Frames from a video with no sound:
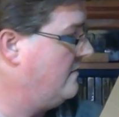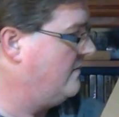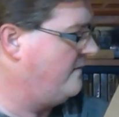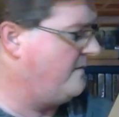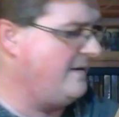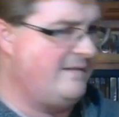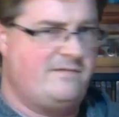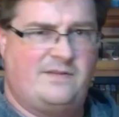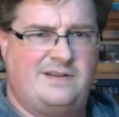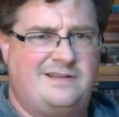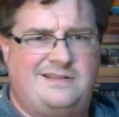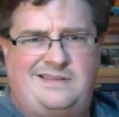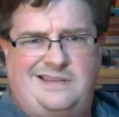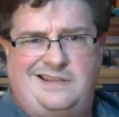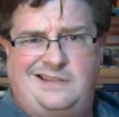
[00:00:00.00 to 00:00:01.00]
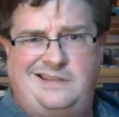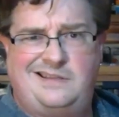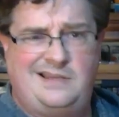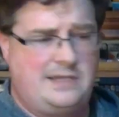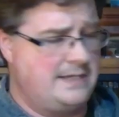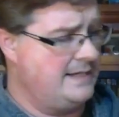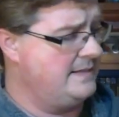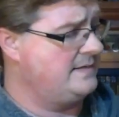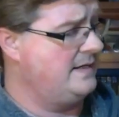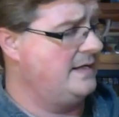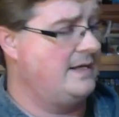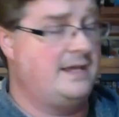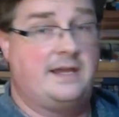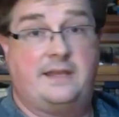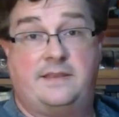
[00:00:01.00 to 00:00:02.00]
favorite thing, I guess,
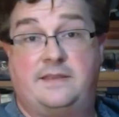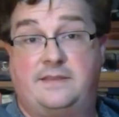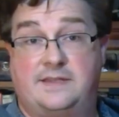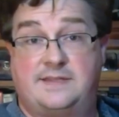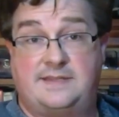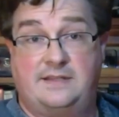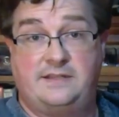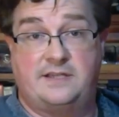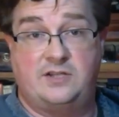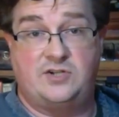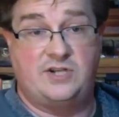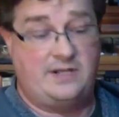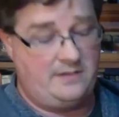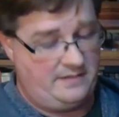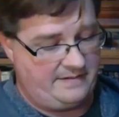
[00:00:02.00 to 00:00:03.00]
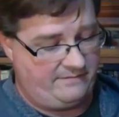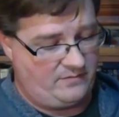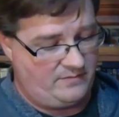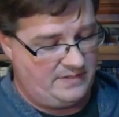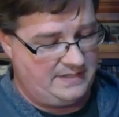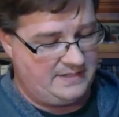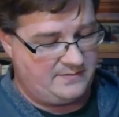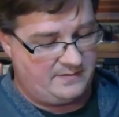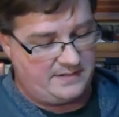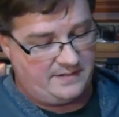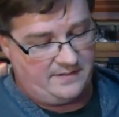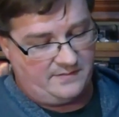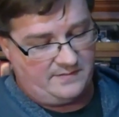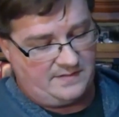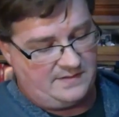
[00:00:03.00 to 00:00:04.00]
the silica gel. Everyone needs one of
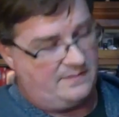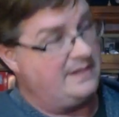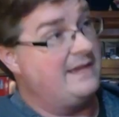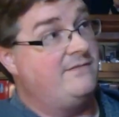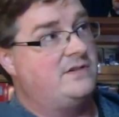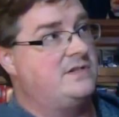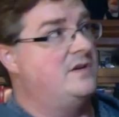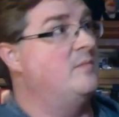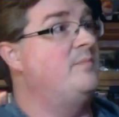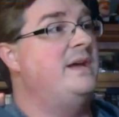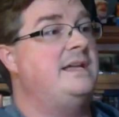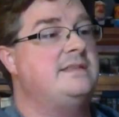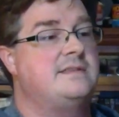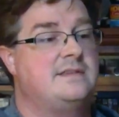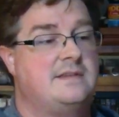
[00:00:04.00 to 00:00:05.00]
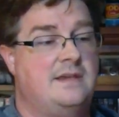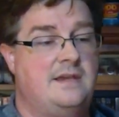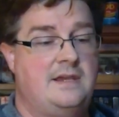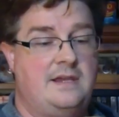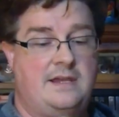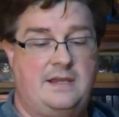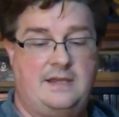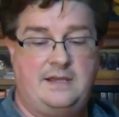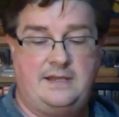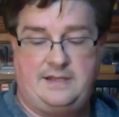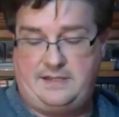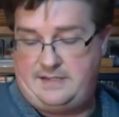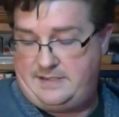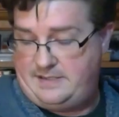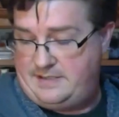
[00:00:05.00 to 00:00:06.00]
those. Don't give it to your pets.
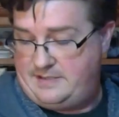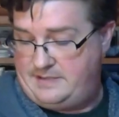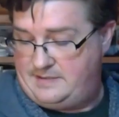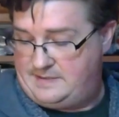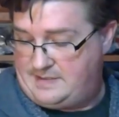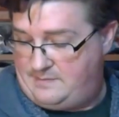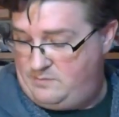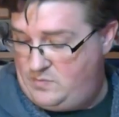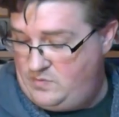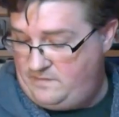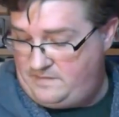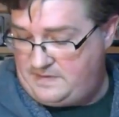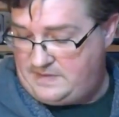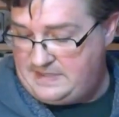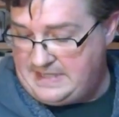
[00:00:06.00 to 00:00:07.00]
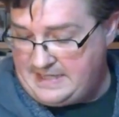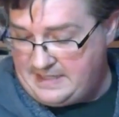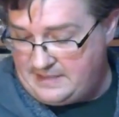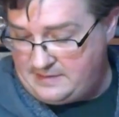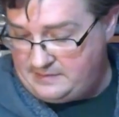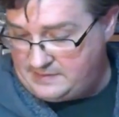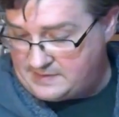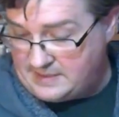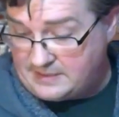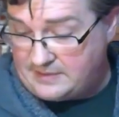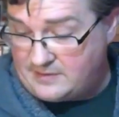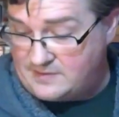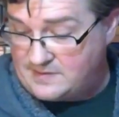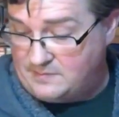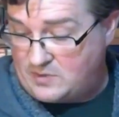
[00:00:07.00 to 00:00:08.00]
As I move that, looks like
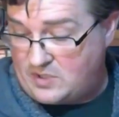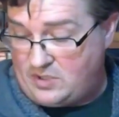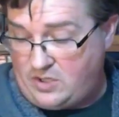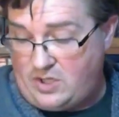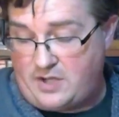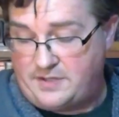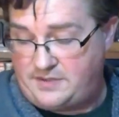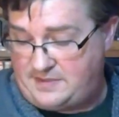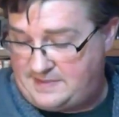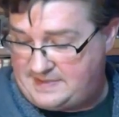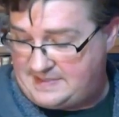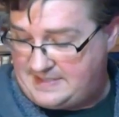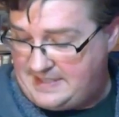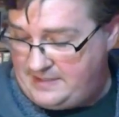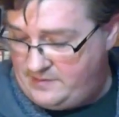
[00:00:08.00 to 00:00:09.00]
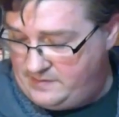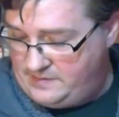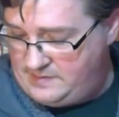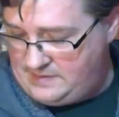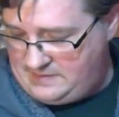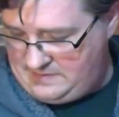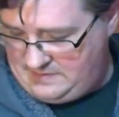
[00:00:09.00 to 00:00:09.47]
there's some cloth sails.